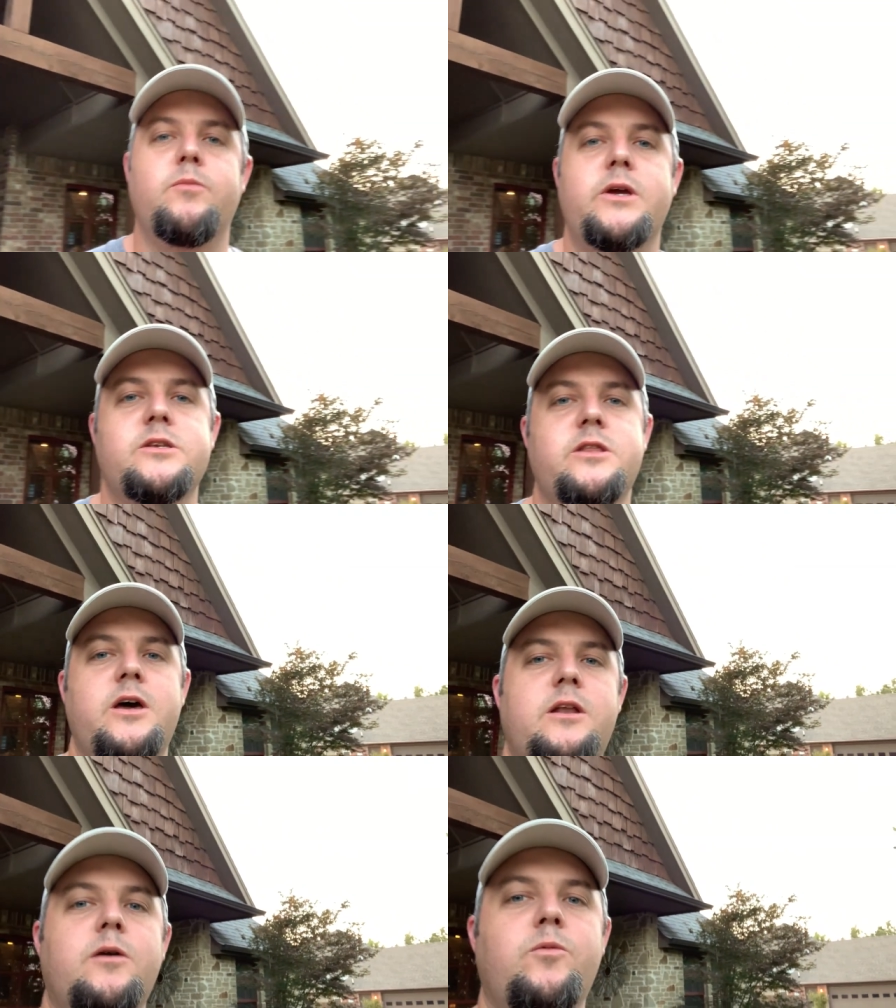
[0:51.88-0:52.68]
because of
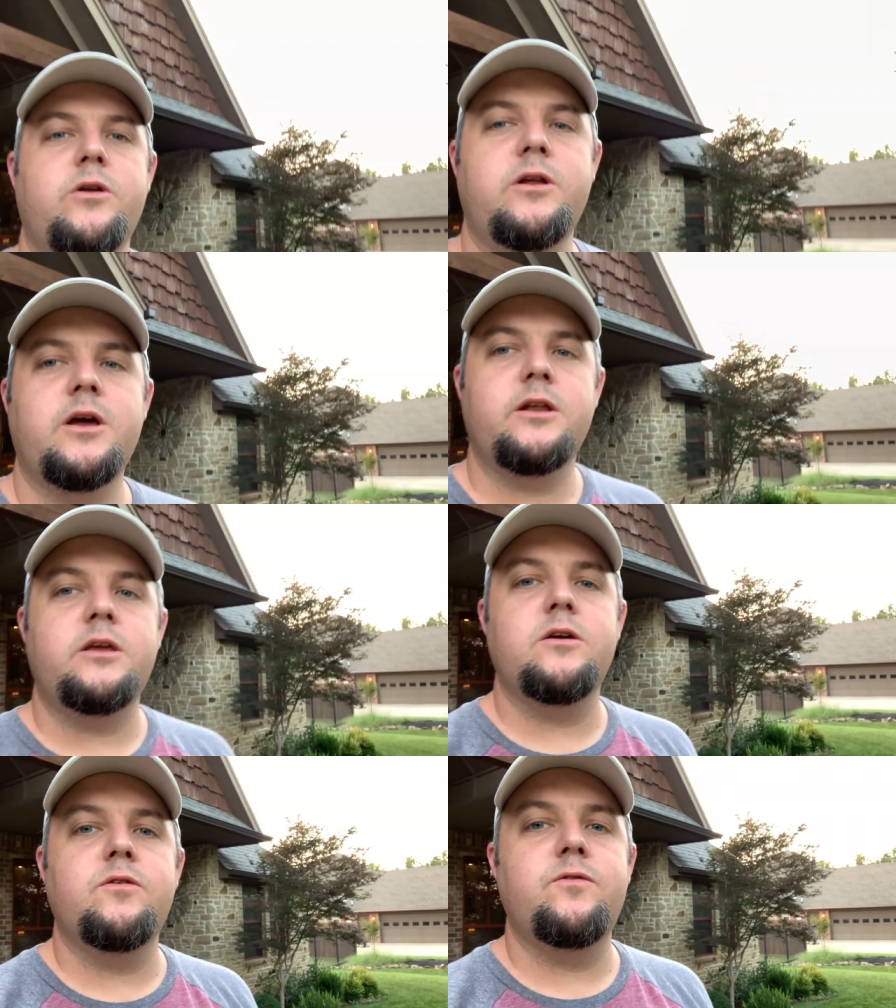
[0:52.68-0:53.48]
that, I wanted to kind of
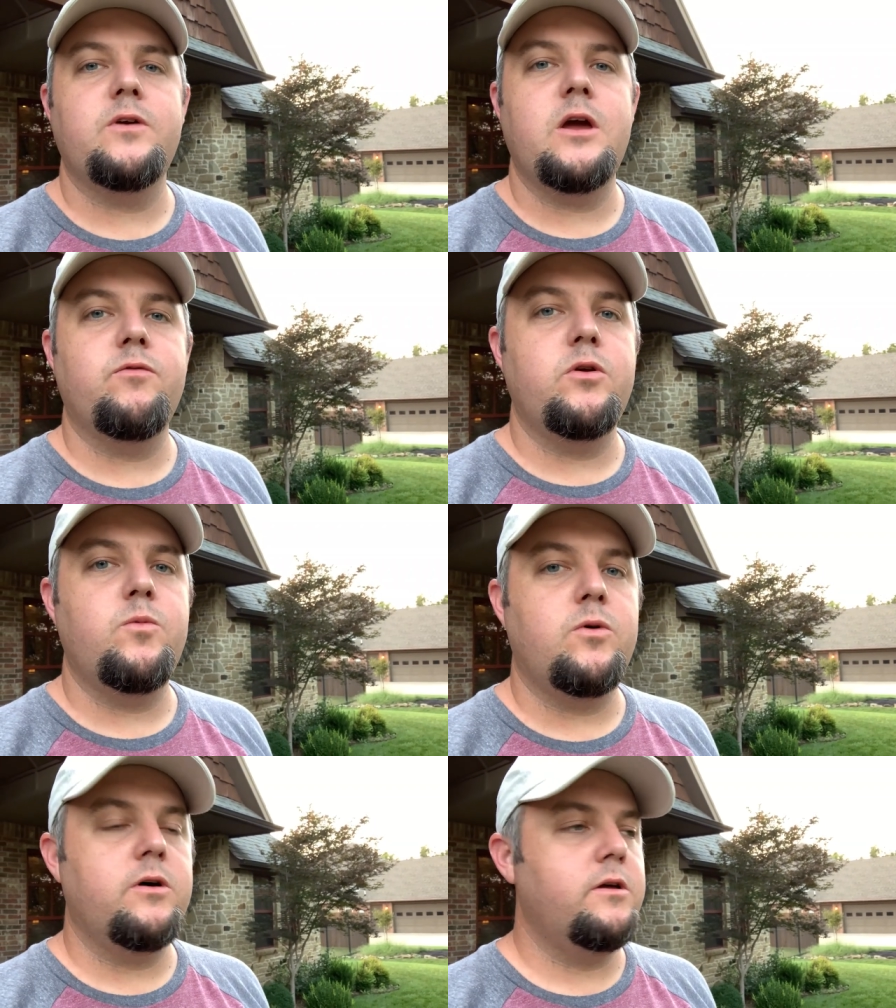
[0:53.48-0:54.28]
give
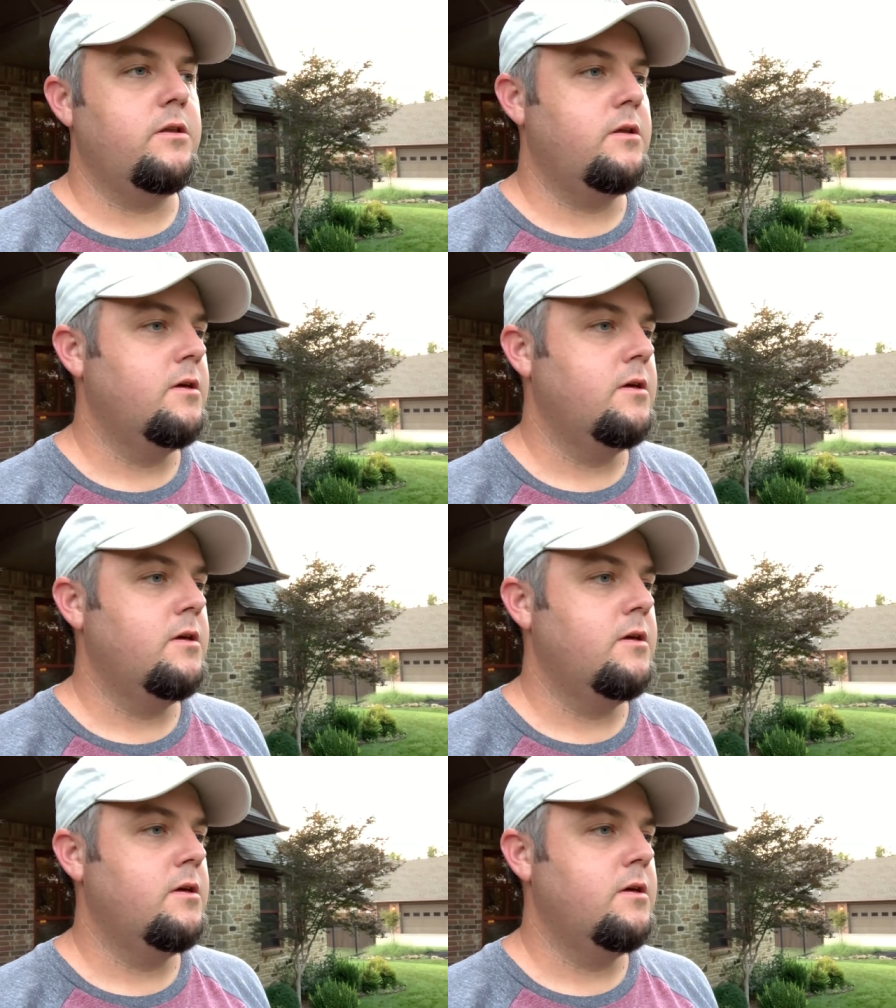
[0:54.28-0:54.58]
everyone